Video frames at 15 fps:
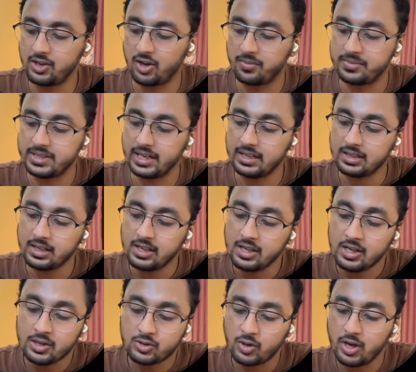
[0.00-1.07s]
object.
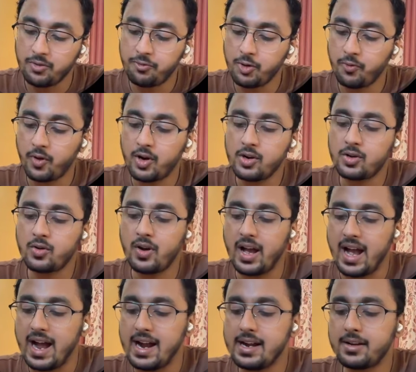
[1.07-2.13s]
So if you want to
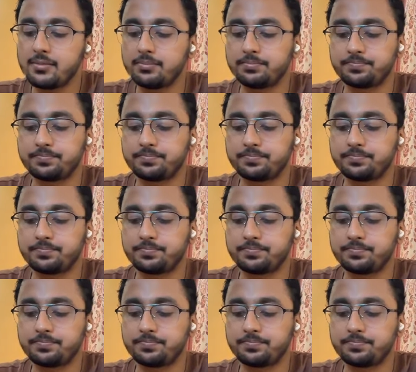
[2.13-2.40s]
add